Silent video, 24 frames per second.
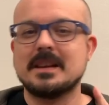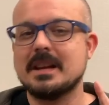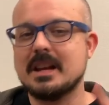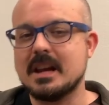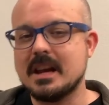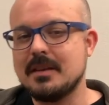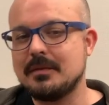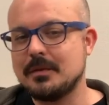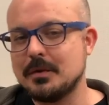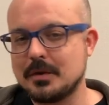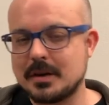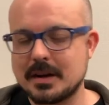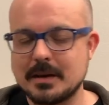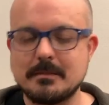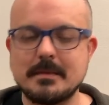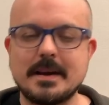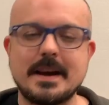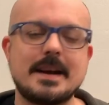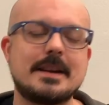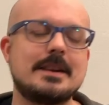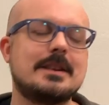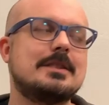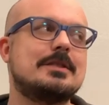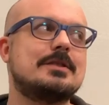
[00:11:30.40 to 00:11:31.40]
If you can
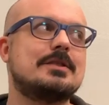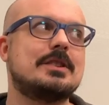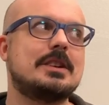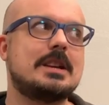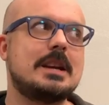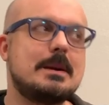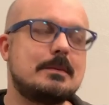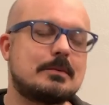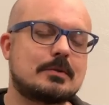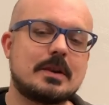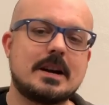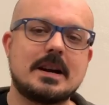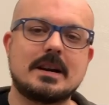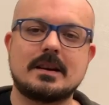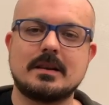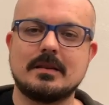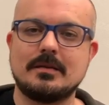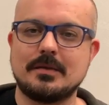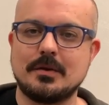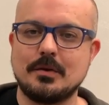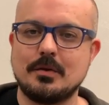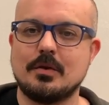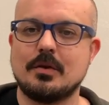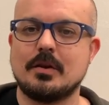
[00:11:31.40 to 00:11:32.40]
manage, keep track
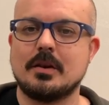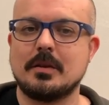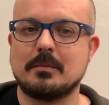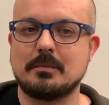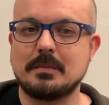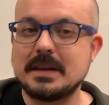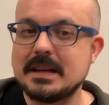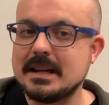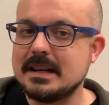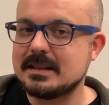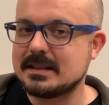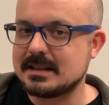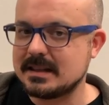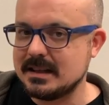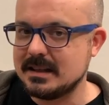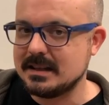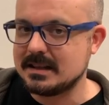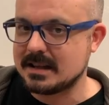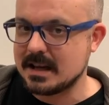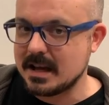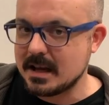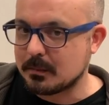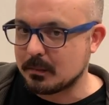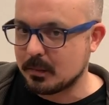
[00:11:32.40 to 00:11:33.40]
of your
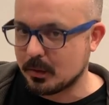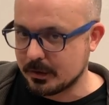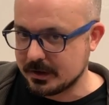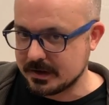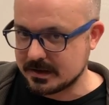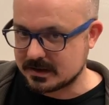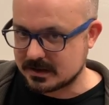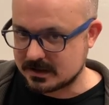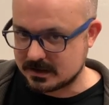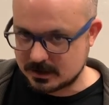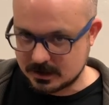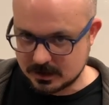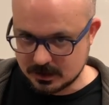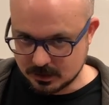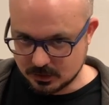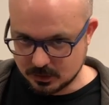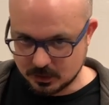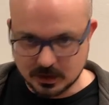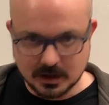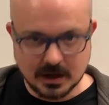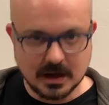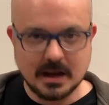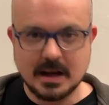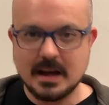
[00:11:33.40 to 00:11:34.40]
PC's hit points
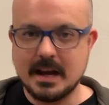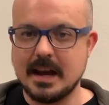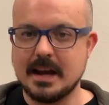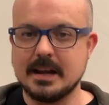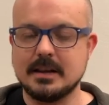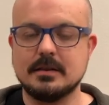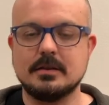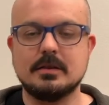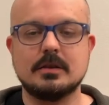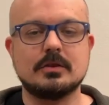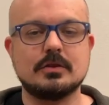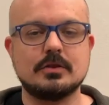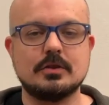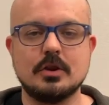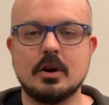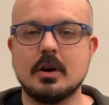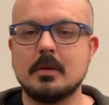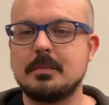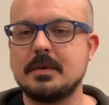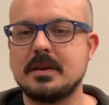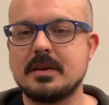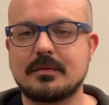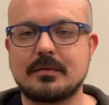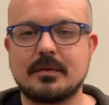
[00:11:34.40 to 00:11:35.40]
too. And
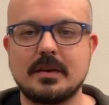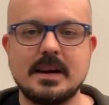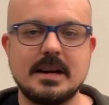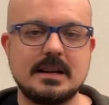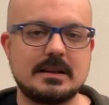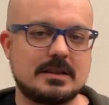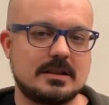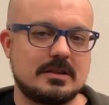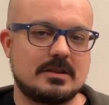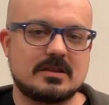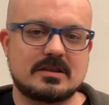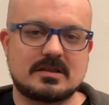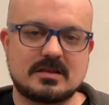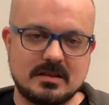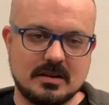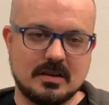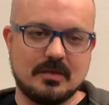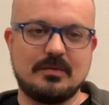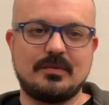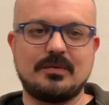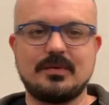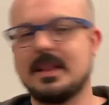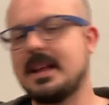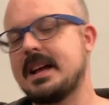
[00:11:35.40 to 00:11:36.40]
don't be afraid to just, you
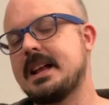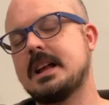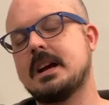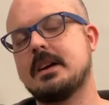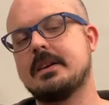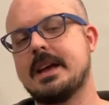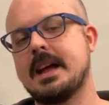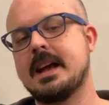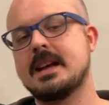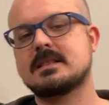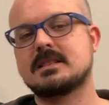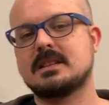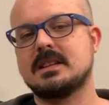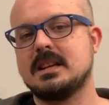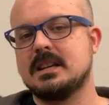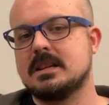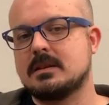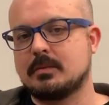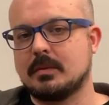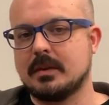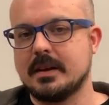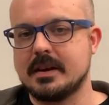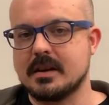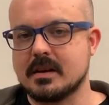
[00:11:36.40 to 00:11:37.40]
know, flat out ask
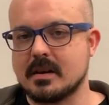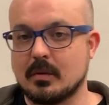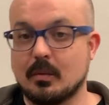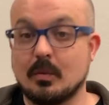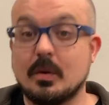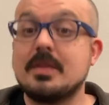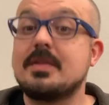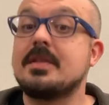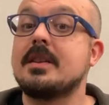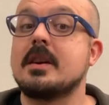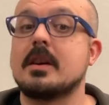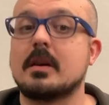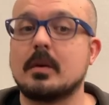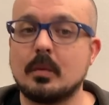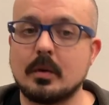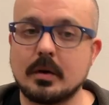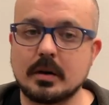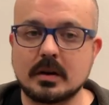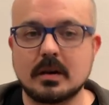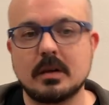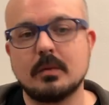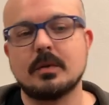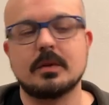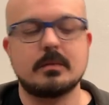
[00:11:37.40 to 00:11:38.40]
each player what they are
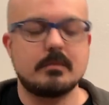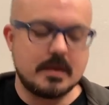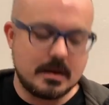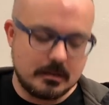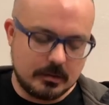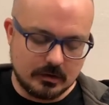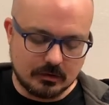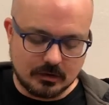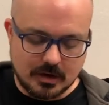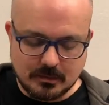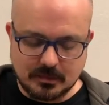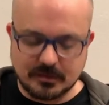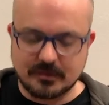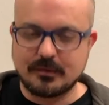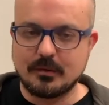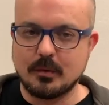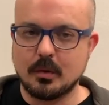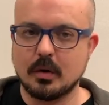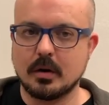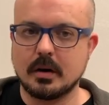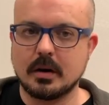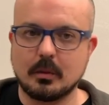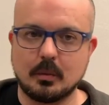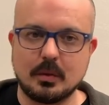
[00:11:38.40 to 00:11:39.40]
working with, maybe right
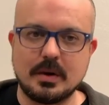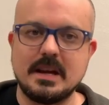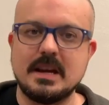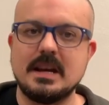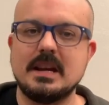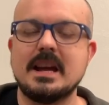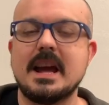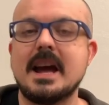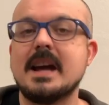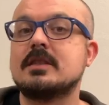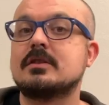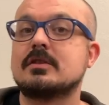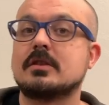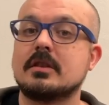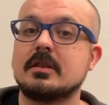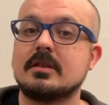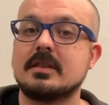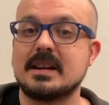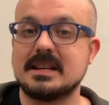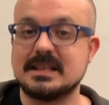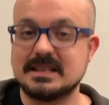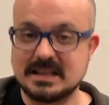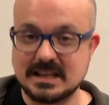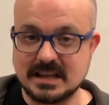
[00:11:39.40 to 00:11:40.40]
before we enter
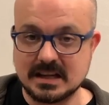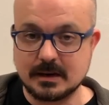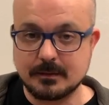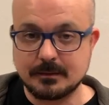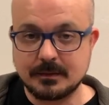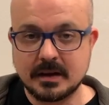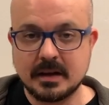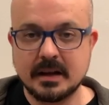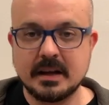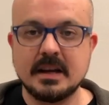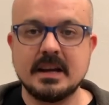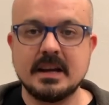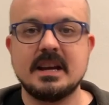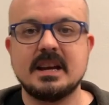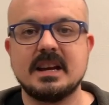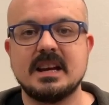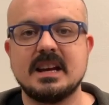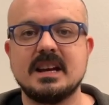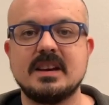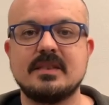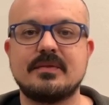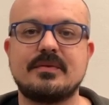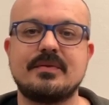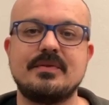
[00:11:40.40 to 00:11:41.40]
19.
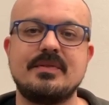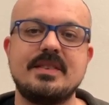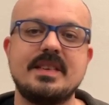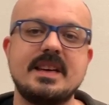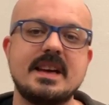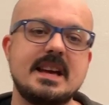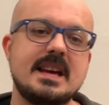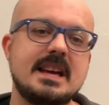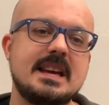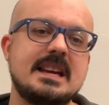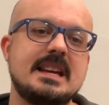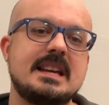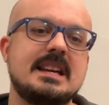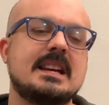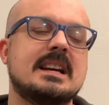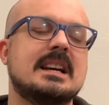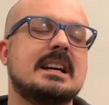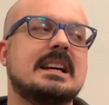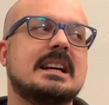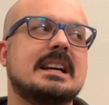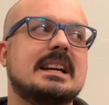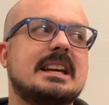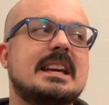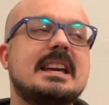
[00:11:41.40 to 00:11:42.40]
If they
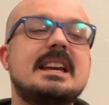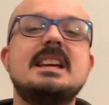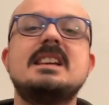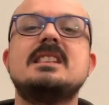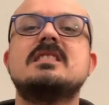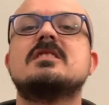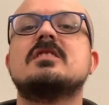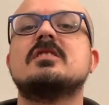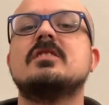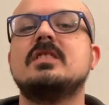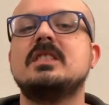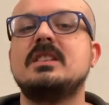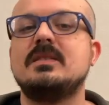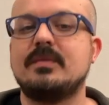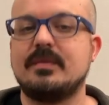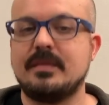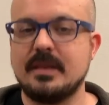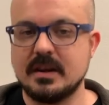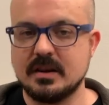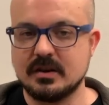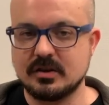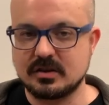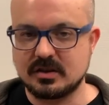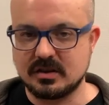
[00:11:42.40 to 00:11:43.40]
easily
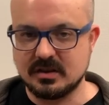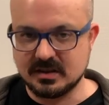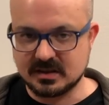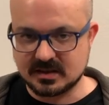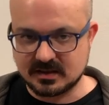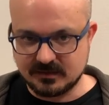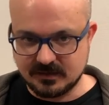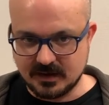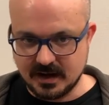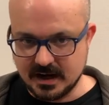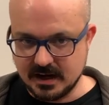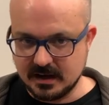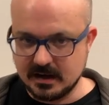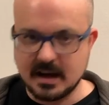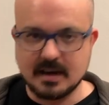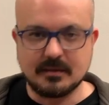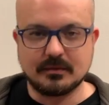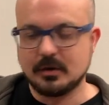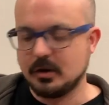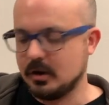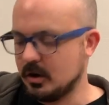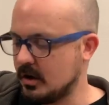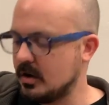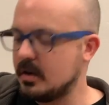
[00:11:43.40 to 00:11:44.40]
finish this fight,
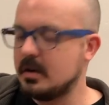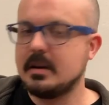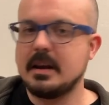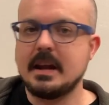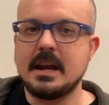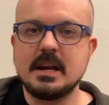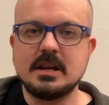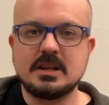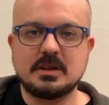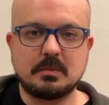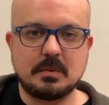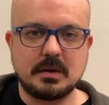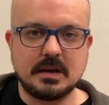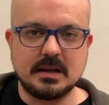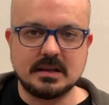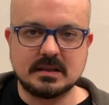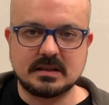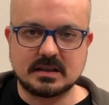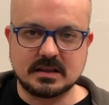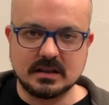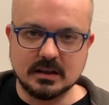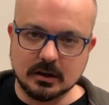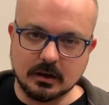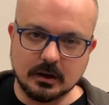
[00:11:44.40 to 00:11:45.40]
have good HP
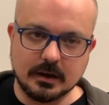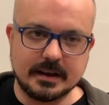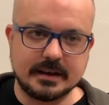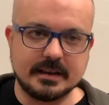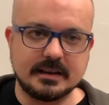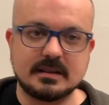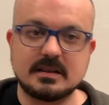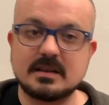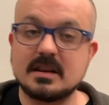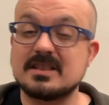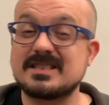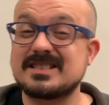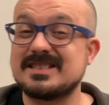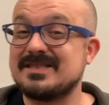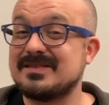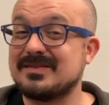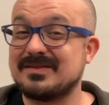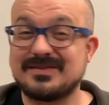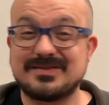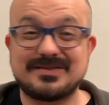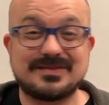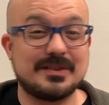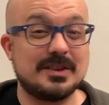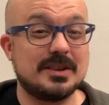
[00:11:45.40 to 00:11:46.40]
still, and it
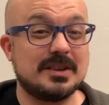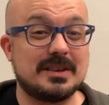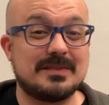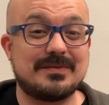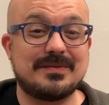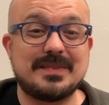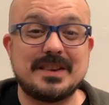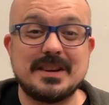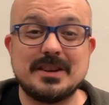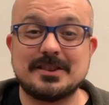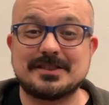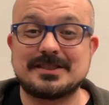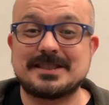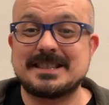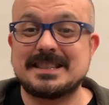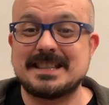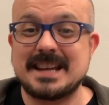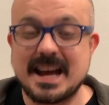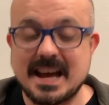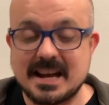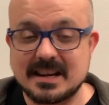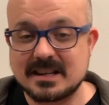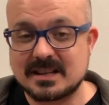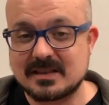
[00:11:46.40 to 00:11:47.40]
doesn't really feel
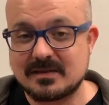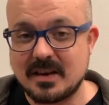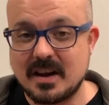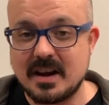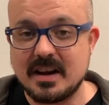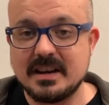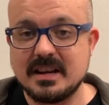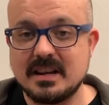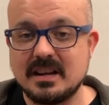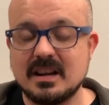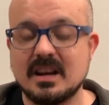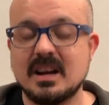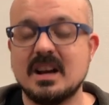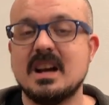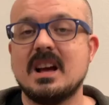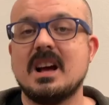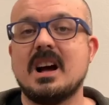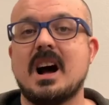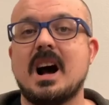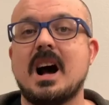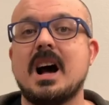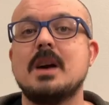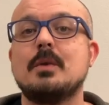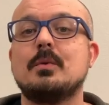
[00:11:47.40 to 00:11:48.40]
satisfying,
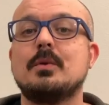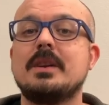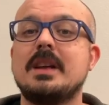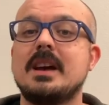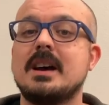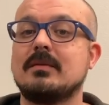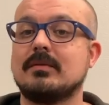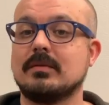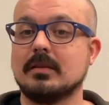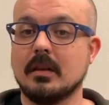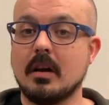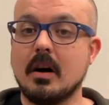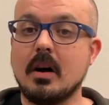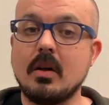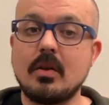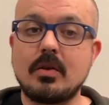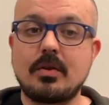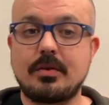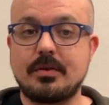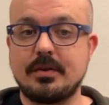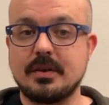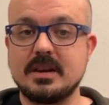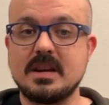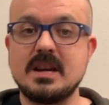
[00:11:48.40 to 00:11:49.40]
I would have
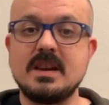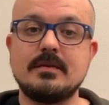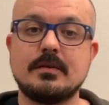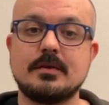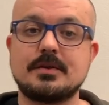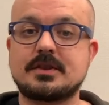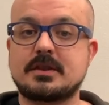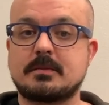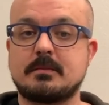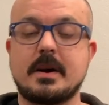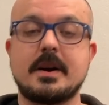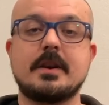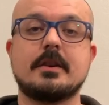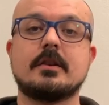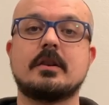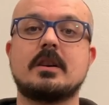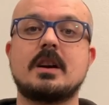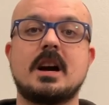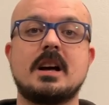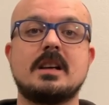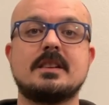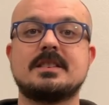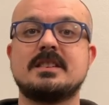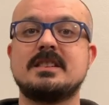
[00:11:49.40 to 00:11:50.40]
Lolth, the evil spider
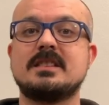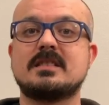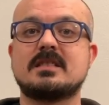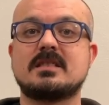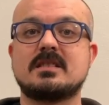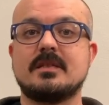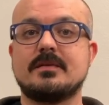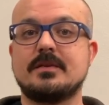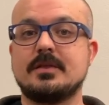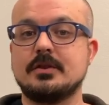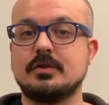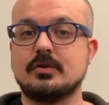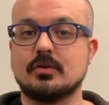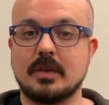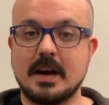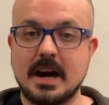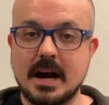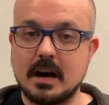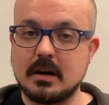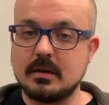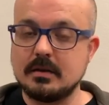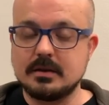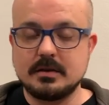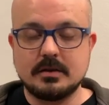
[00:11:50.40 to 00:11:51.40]
goddess of the
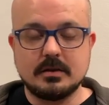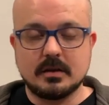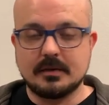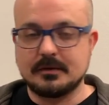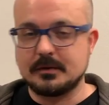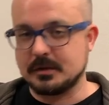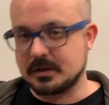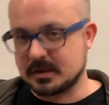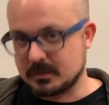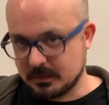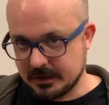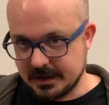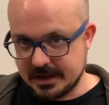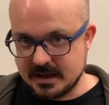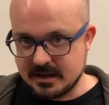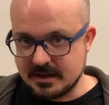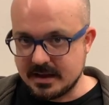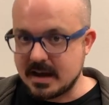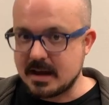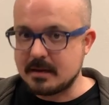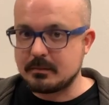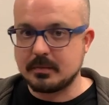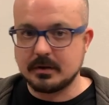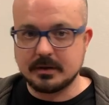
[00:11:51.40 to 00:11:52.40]
drow, and you don't have to explain
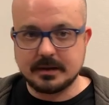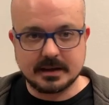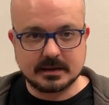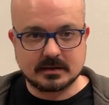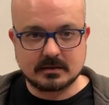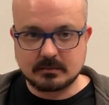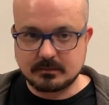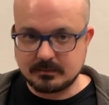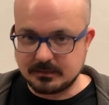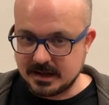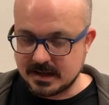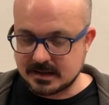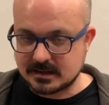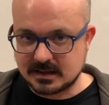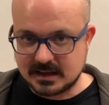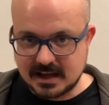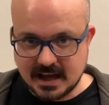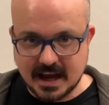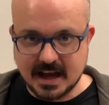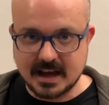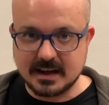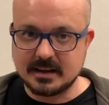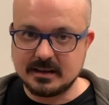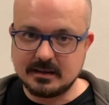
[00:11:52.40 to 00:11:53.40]
that, but that's
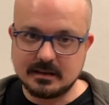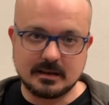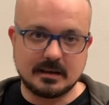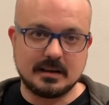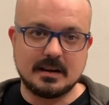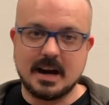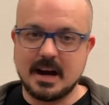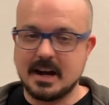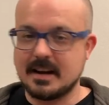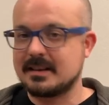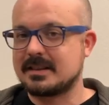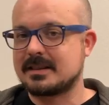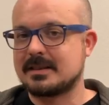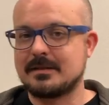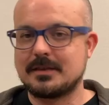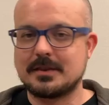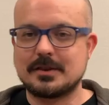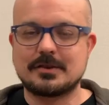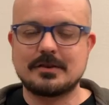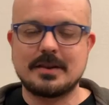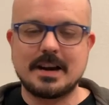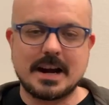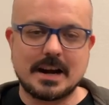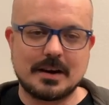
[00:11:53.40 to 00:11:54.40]
canon. The goddess of the
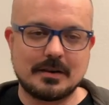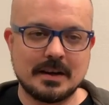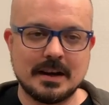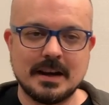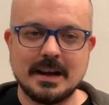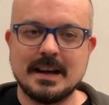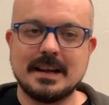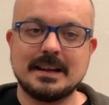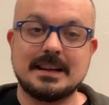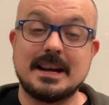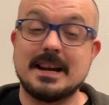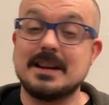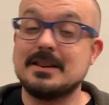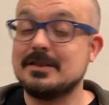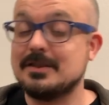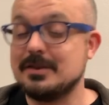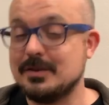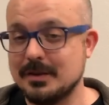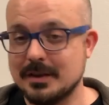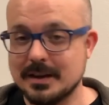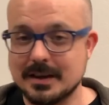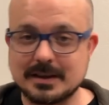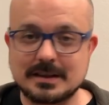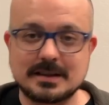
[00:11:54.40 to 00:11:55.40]
drow can
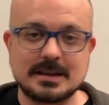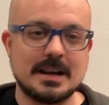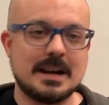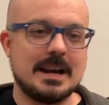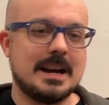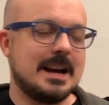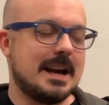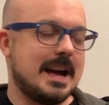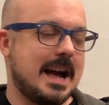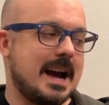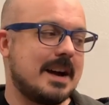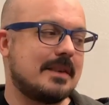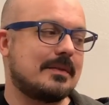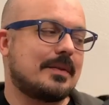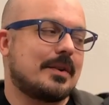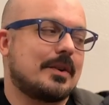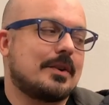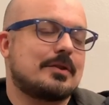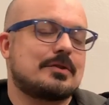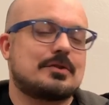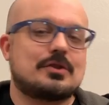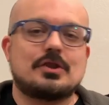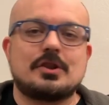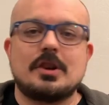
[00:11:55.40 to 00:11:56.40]
do this. Have
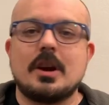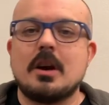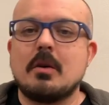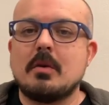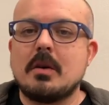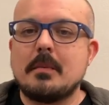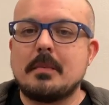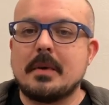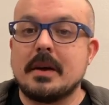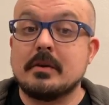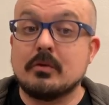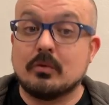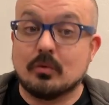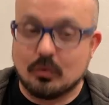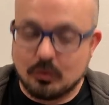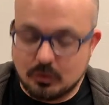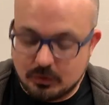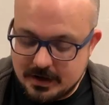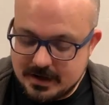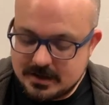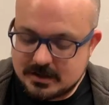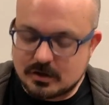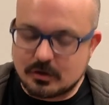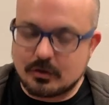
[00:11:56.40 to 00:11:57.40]
her show up and
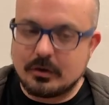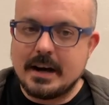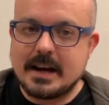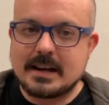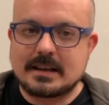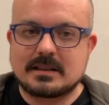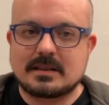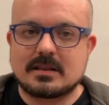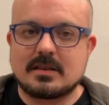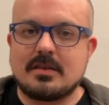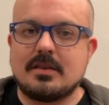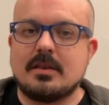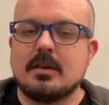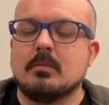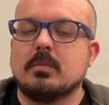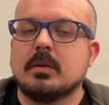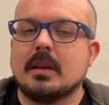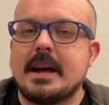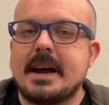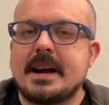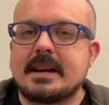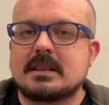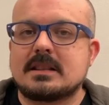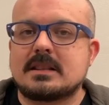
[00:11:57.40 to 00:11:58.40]
resurrect the
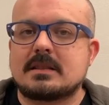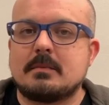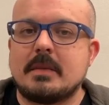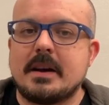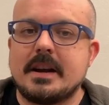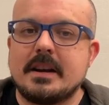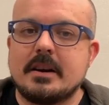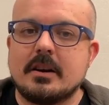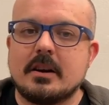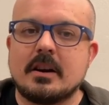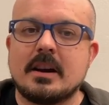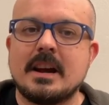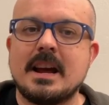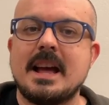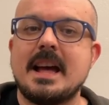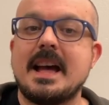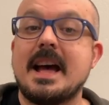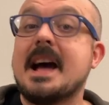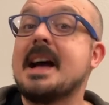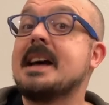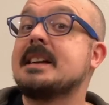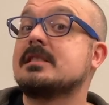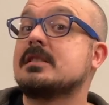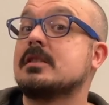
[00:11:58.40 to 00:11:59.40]
Black Spider
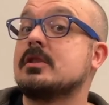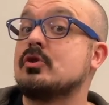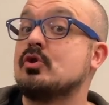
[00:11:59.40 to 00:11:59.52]
as a